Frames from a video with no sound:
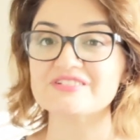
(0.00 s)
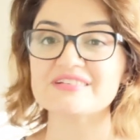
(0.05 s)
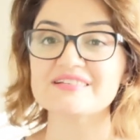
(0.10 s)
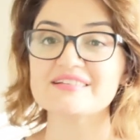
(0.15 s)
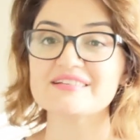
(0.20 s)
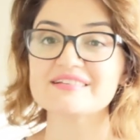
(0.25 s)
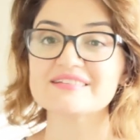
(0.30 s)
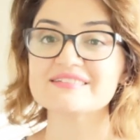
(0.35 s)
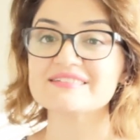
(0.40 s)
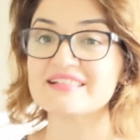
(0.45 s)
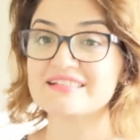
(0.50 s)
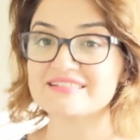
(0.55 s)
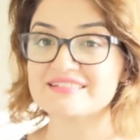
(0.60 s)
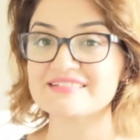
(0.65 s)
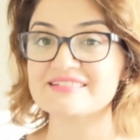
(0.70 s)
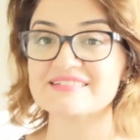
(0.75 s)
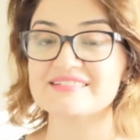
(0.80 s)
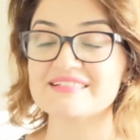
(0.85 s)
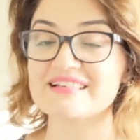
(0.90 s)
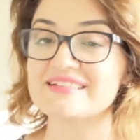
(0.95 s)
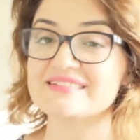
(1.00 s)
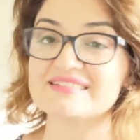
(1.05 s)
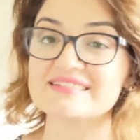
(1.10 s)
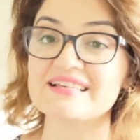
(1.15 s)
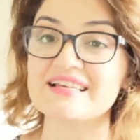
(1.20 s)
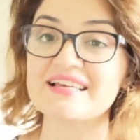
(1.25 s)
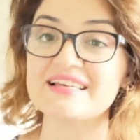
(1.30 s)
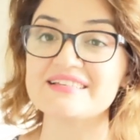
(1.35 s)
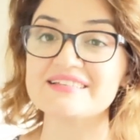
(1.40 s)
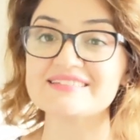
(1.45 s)
the sentence that
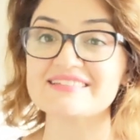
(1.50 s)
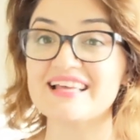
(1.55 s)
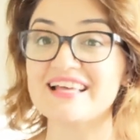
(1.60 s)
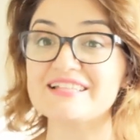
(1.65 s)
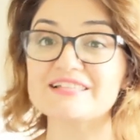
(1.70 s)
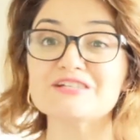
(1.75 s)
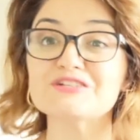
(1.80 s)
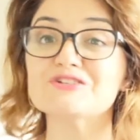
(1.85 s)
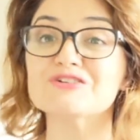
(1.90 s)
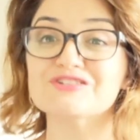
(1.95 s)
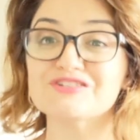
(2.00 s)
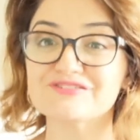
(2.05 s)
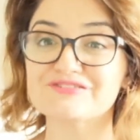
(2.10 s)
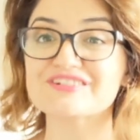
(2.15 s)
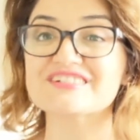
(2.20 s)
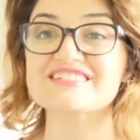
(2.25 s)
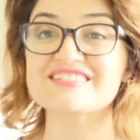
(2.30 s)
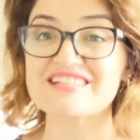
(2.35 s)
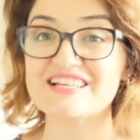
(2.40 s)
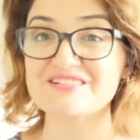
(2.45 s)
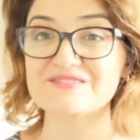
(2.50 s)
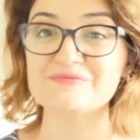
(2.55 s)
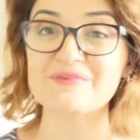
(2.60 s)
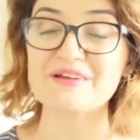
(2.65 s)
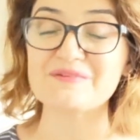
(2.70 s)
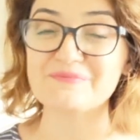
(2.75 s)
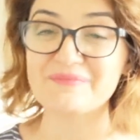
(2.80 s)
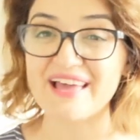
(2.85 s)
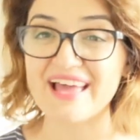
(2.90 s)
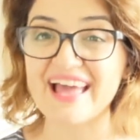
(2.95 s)
says that the universe has
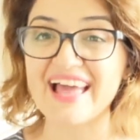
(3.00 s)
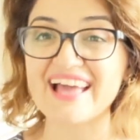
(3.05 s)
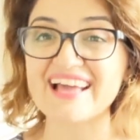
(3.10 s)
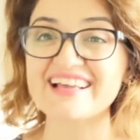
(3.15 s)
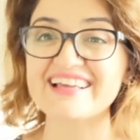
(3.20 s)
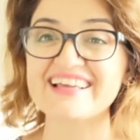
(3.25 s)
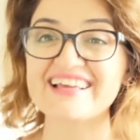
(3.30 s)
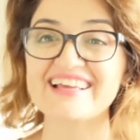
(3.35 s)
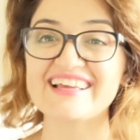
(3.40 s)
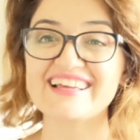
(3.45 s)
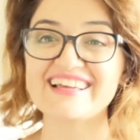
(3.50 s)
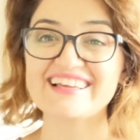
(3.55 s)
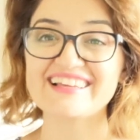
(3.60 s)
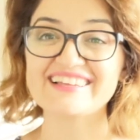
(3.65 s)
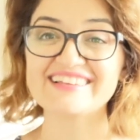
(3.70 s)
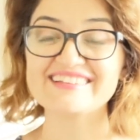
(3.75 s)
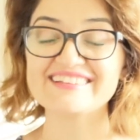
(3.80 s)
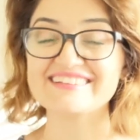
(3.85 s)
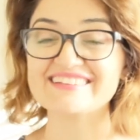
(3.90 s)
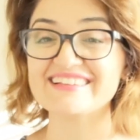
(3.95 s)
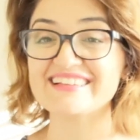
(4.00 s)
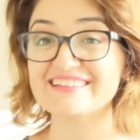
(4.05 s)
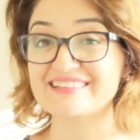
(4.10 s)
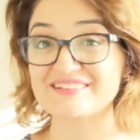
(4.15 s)
my back and